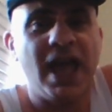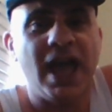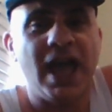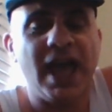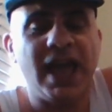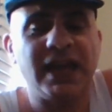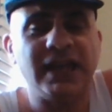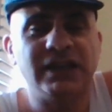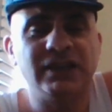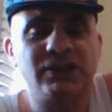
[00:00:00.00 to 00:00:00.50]

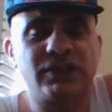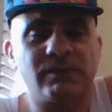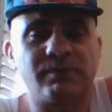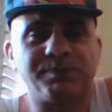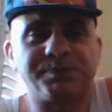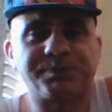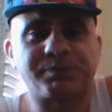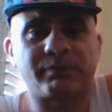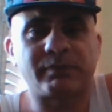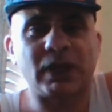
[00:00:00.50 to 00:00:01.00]
And
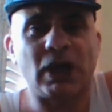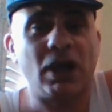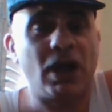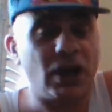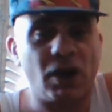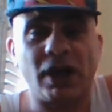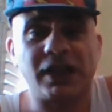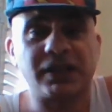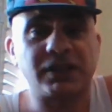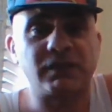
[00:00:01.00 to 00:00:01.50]
I
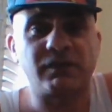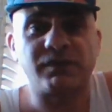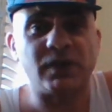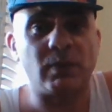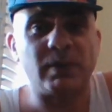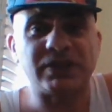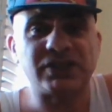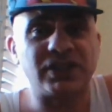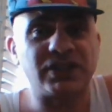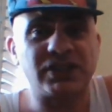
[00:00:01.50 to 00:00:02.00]
like the
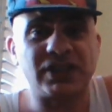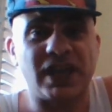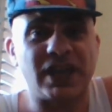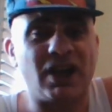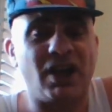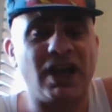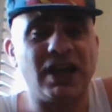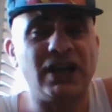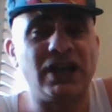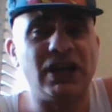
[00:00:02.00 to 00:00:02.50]
film. As I
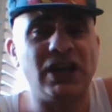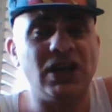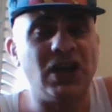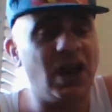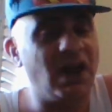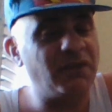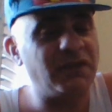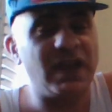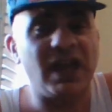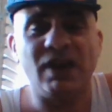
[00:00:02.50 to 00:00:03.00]
say, I
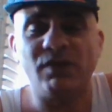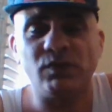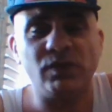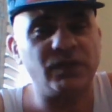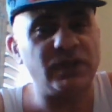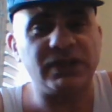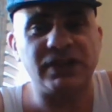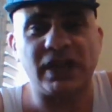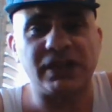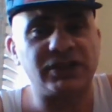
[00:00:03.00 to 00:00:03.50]
love
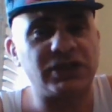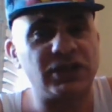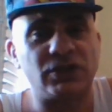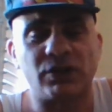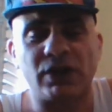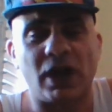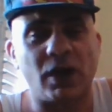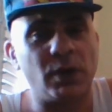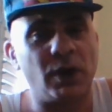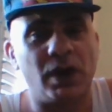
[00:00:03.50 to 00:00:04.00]
everything they did
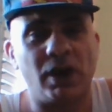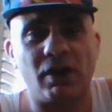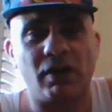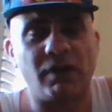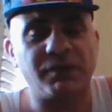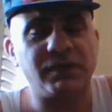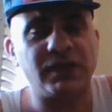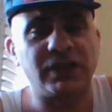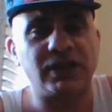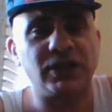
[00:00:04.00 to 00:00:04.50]
on
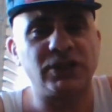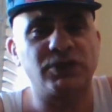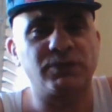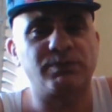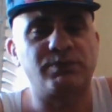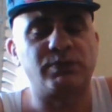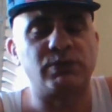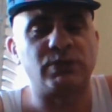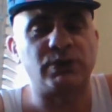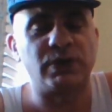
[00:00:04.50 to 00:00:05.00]
Omar. I think it's
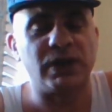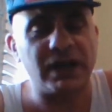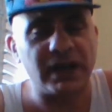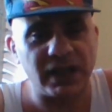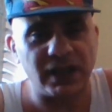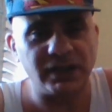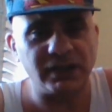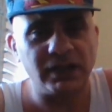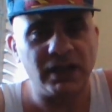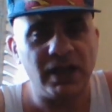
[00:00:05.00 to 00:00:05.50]

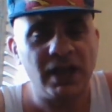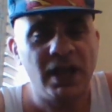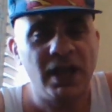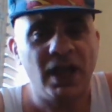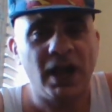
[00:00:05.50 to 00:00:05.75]
brilliant.